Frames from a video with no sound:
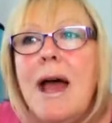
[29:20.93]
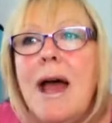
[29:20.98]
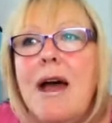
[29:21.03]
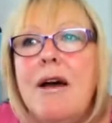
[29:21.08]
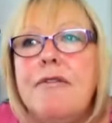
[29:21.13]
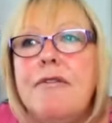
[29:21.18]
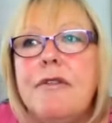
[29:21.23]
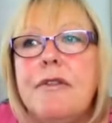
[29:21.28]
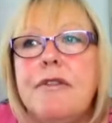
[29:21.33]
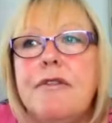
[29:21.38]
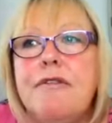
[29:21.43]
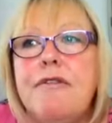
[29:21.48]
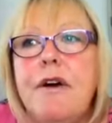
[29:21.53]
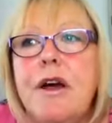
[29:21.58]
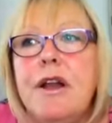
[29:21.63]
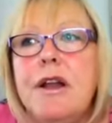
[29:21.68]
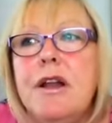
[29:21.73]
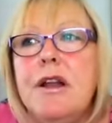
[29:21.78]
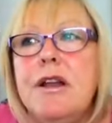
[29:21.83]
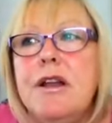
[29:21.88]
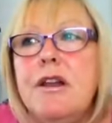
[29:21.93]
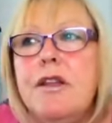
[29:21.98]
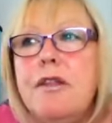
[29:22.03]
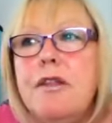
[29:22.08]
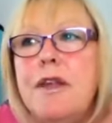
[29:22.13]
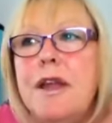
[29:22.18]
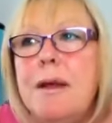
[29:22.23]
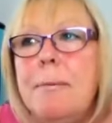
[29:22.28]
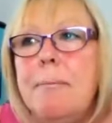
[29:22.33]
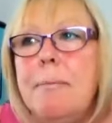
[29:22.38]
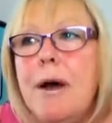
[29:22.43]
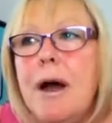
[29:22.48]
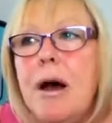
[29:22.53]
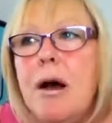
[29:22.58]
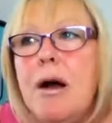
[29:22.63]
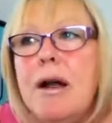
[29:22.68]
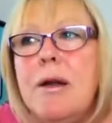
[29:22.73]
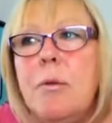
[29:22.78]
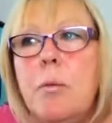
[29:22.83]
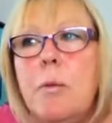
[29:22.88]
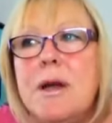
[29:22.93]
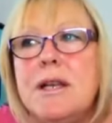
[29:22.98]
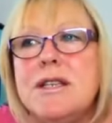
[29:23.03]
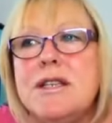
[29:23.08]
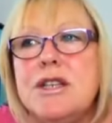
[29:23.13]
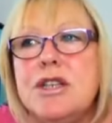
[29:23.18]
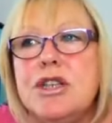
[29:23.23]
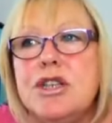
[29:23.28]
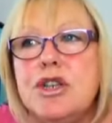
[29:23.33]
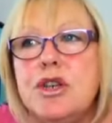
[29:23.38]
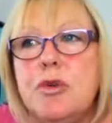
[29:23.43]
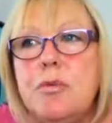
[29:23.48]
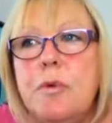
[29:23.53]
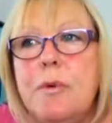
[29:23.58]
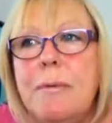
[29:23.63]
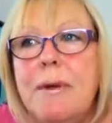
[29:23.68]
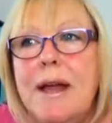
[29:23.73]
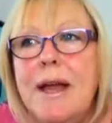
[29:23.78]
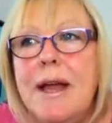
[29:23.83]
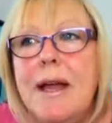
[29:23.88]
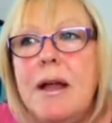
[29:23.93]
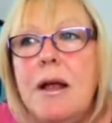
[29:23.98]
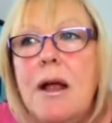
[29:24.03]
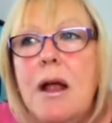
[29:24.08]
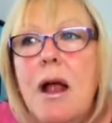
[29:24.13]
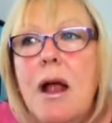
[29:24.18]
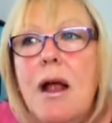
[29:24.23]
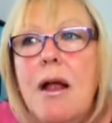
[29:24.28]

have Funland Theme Park in Weston-super-Mare.